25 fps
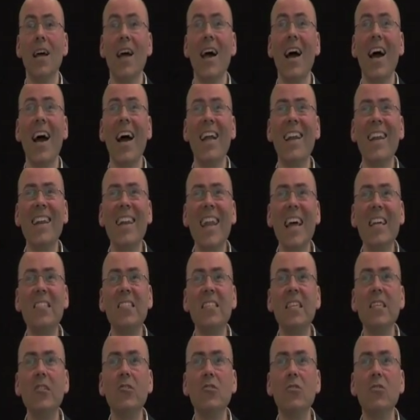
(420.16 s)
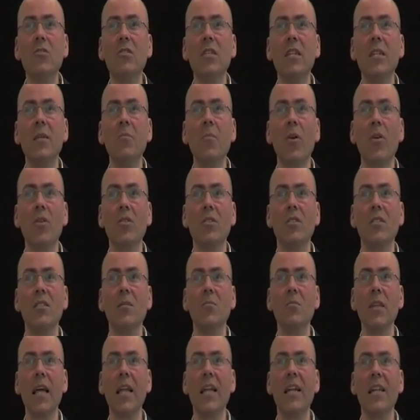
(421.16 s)
and less interested in
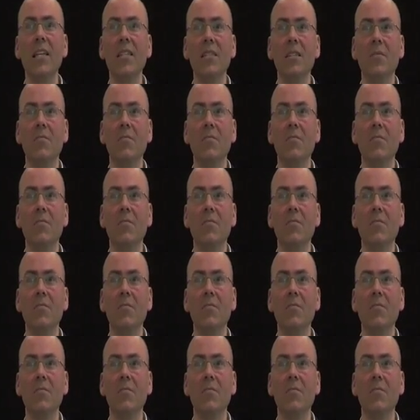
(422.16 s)
Marxism-Leninism.